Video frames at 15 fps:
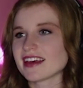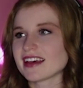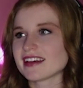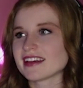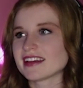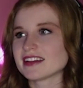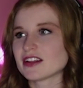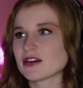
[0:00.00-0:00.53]

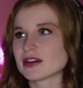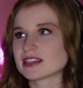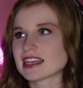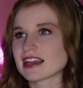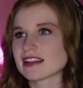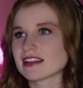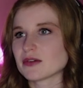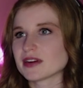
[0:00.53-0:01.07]
that and know
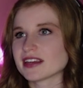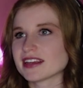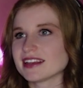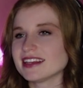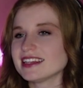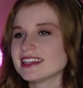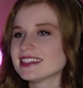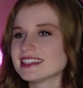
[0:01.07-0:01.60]
exactly where
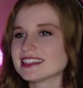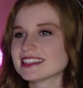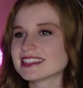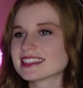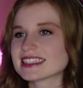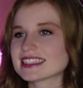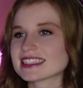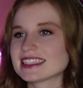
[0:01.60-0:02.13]
he
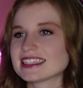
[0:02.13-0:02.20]
is.